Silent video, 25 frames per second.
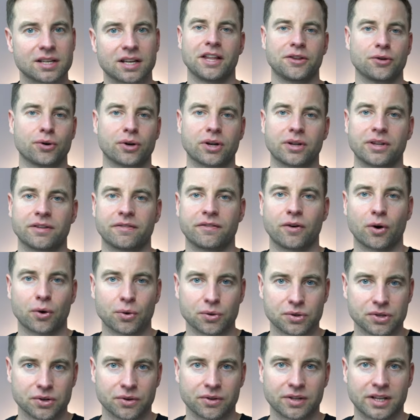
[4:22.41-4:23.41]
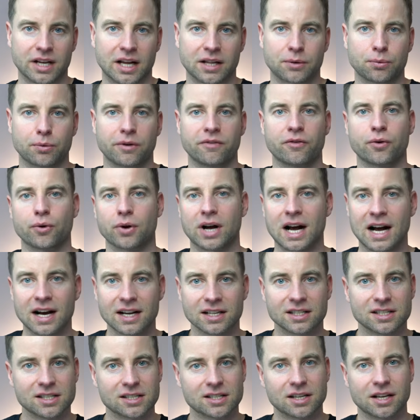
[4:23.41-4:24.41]
and you can focus on that with your
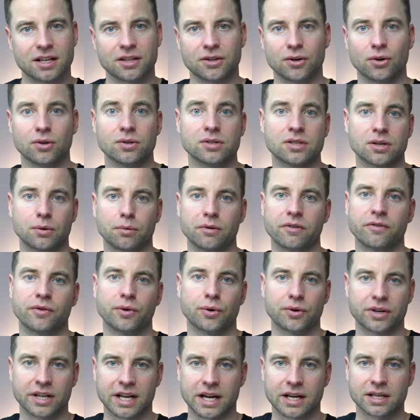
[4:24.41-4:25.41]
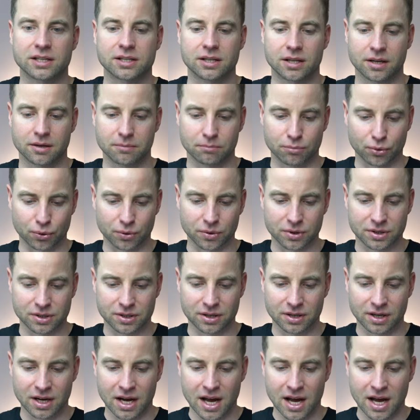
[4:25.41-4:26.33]
ads and also with your next books.